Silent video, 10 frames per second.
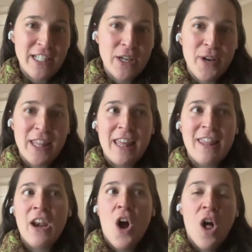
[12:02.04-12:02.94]
to deal with
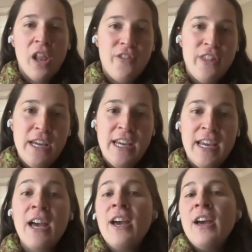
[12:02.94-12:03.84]
and then all of
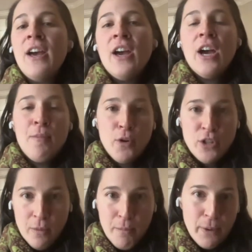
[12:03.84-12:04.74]
the
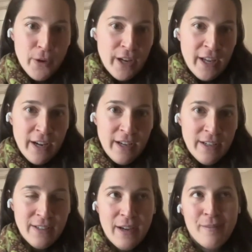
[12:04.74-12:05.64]
emotional burden
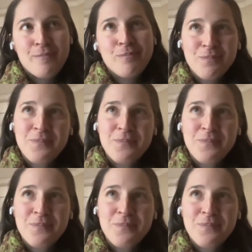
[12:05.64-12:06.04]
and um,